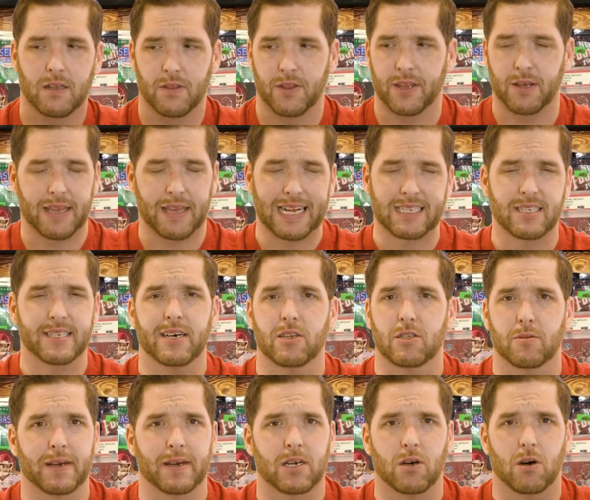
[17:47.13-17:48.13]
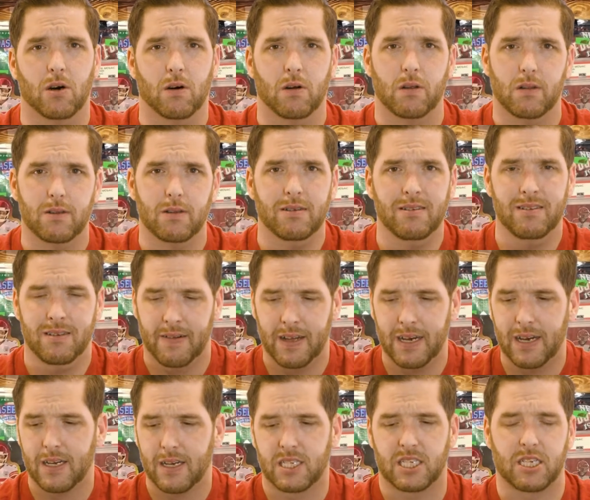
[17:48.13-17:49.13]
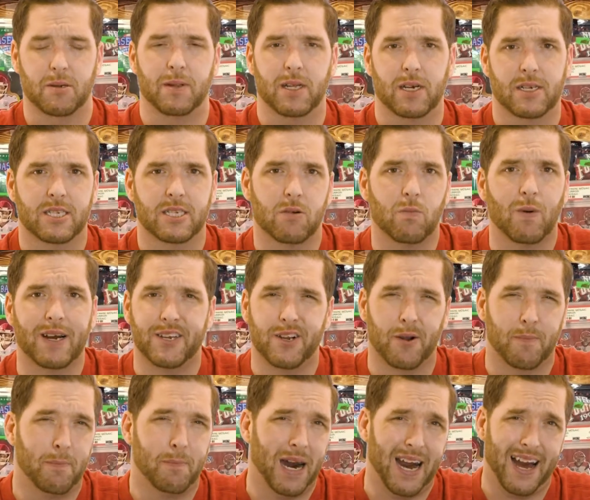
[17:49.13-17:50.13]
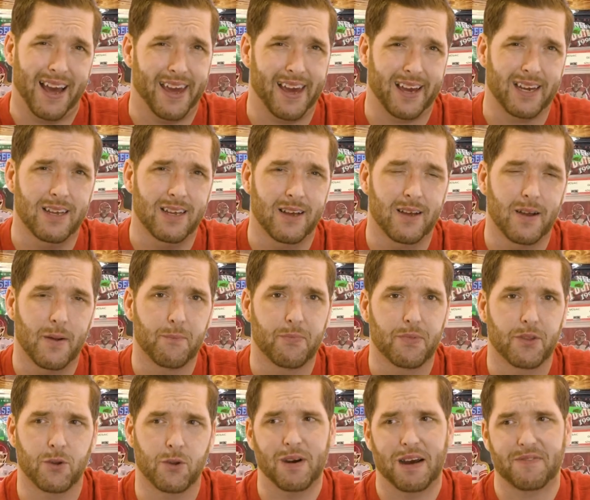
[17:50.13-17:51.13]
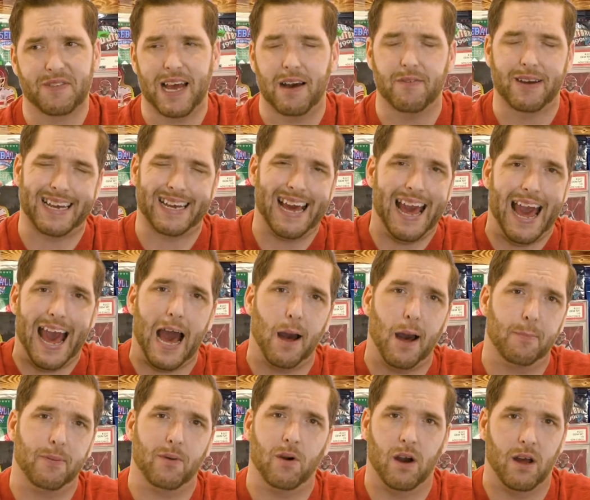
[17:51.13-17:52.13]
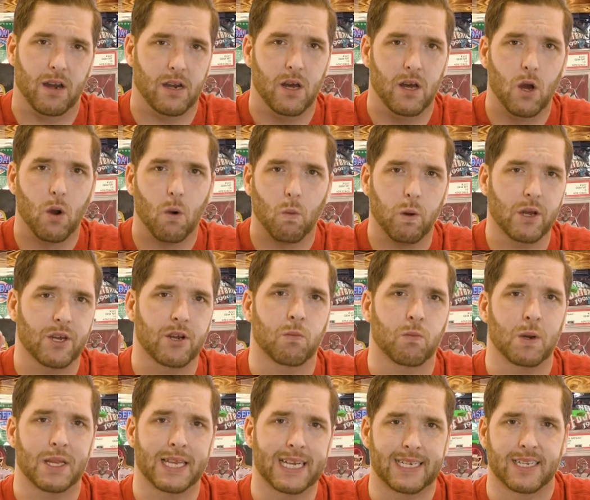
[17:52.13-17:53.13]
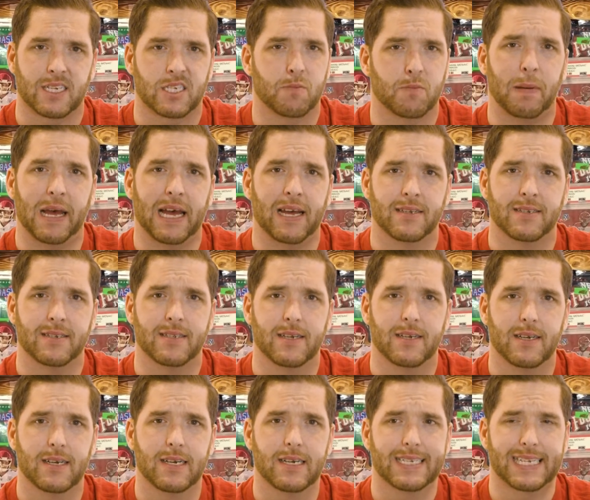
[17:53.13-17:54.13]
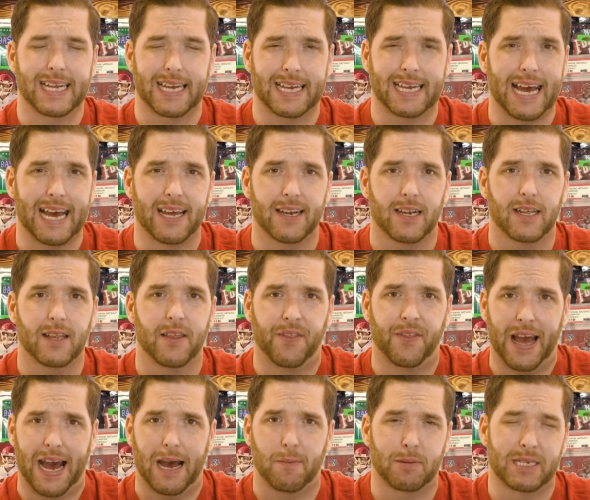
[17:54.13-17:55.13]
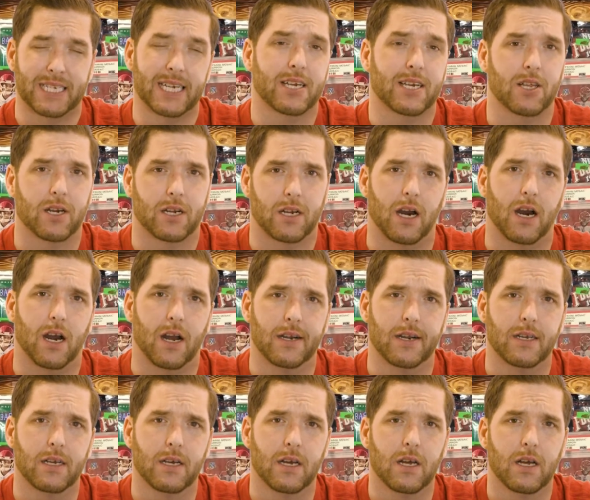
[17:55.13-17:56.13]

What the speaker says: That's the ultimate goal. Similar to when you're buying, you have to have a cap on what you're willing to spend to get that particular card.